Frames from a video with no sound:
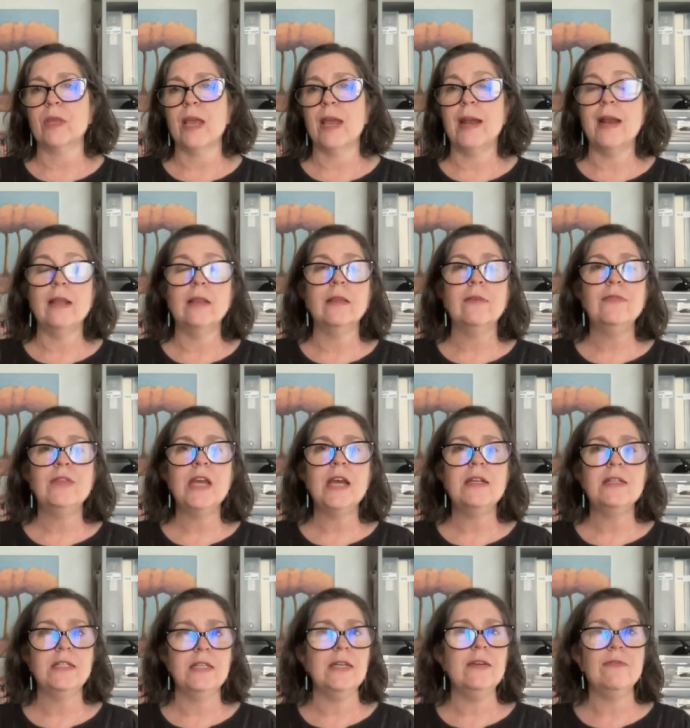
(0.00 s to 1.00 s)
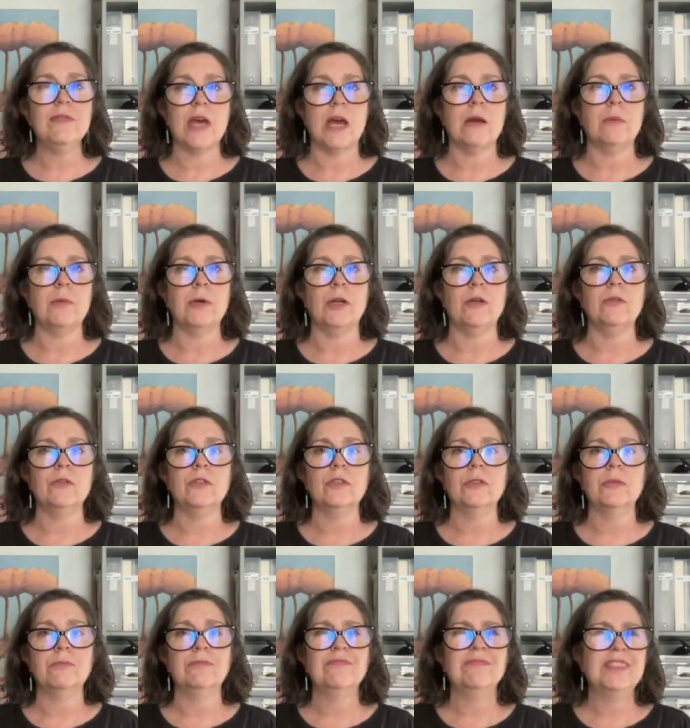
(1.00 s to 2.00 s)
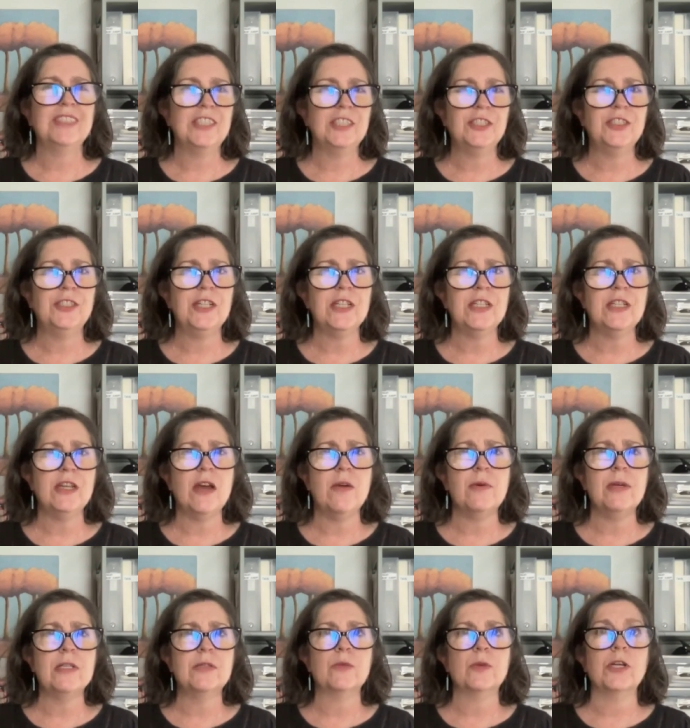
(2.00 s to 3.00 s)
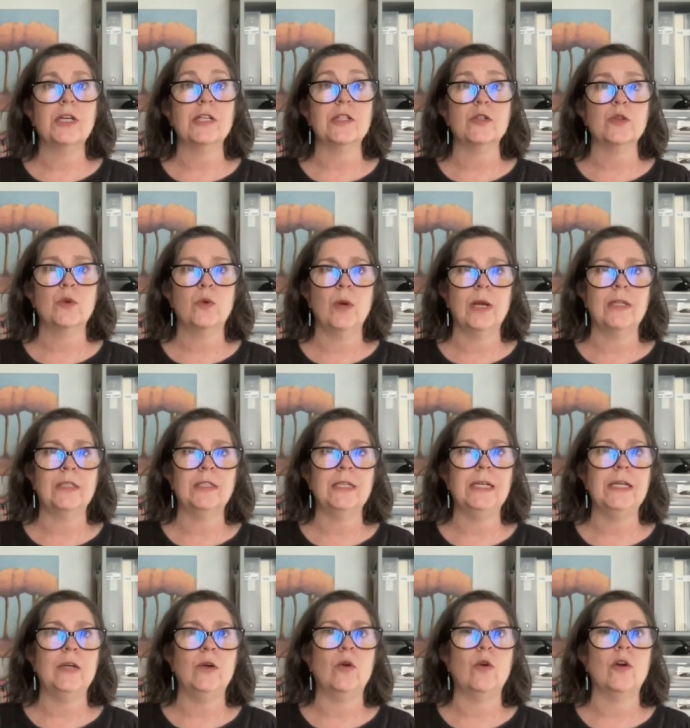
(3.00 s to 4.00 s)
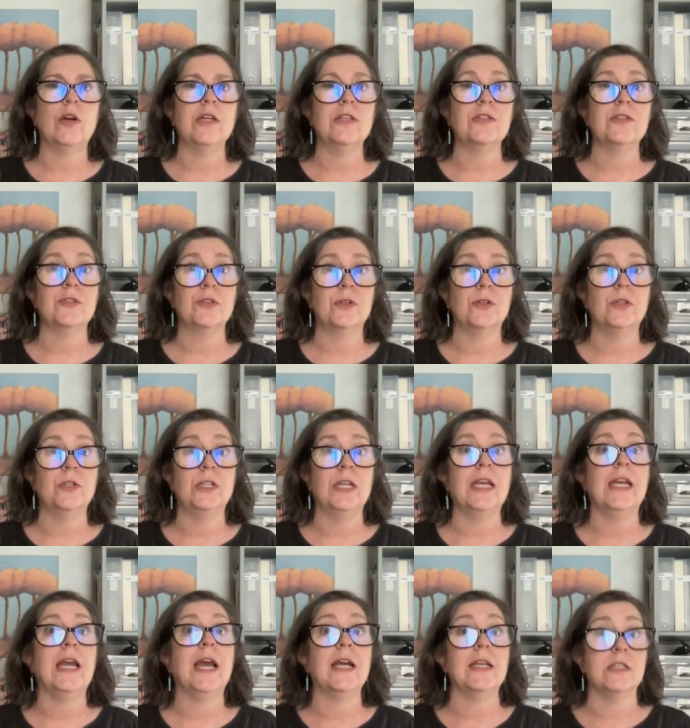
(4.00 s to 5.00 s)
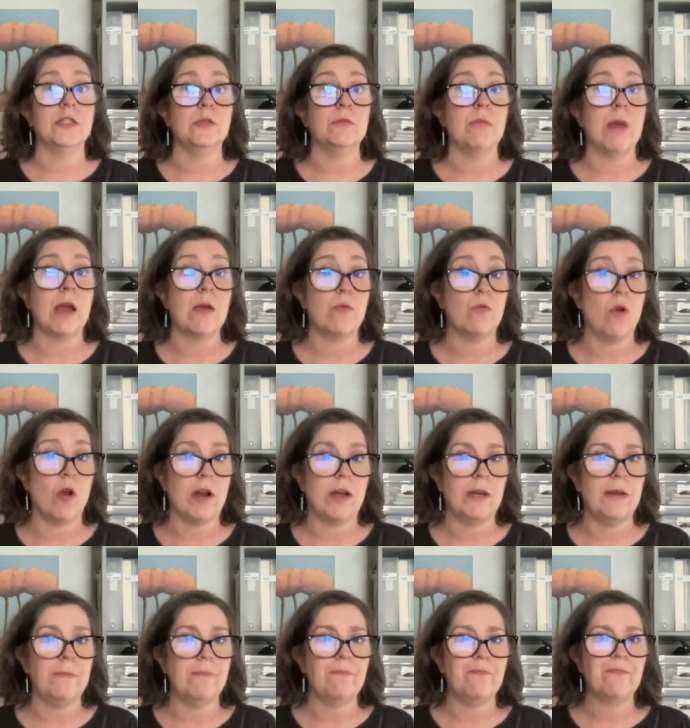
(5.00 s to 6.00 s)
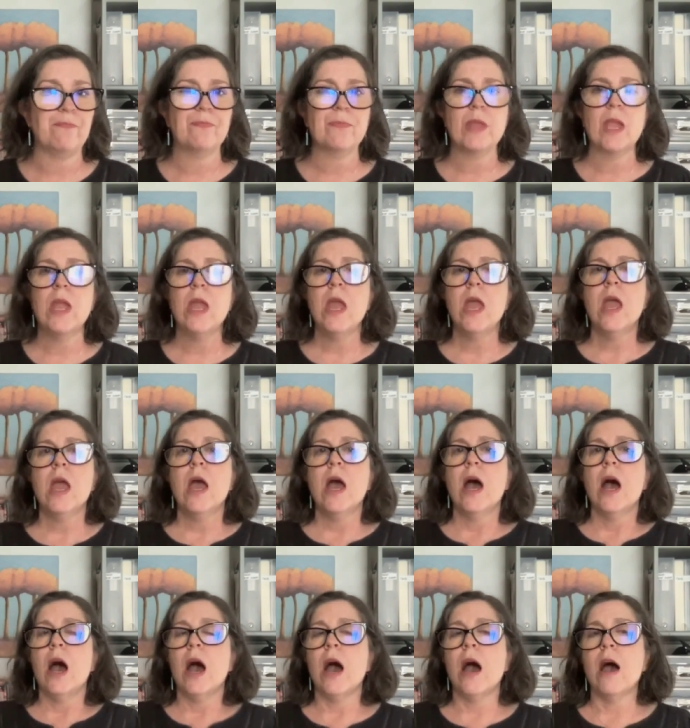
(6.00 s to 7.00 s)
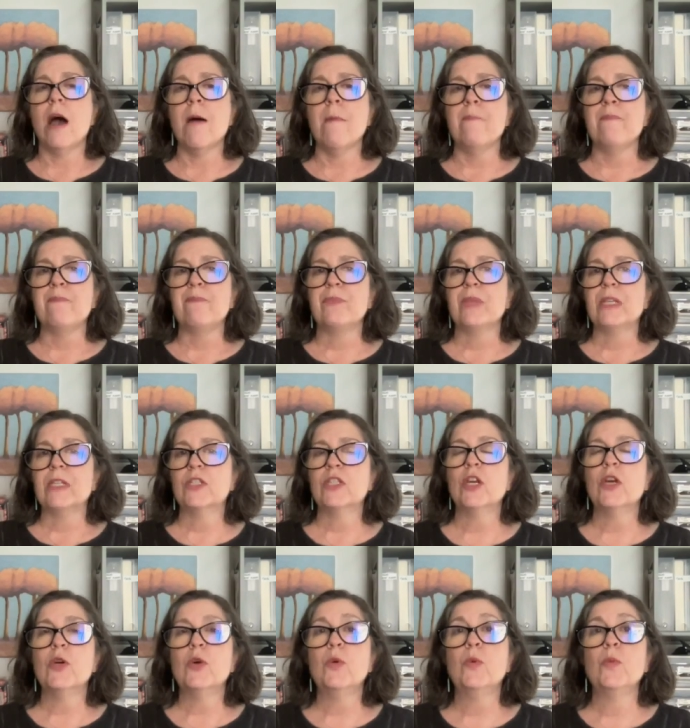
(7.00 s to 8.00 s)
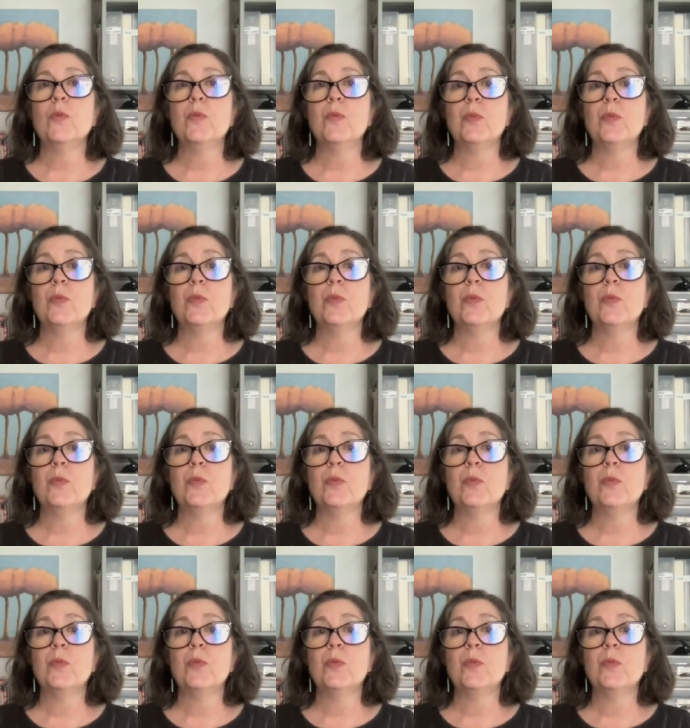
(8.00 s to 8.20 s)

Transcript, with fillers: and I love the idea of that approach. Just doesn't always work as quickly or as thoroughly as you might want it. Um, so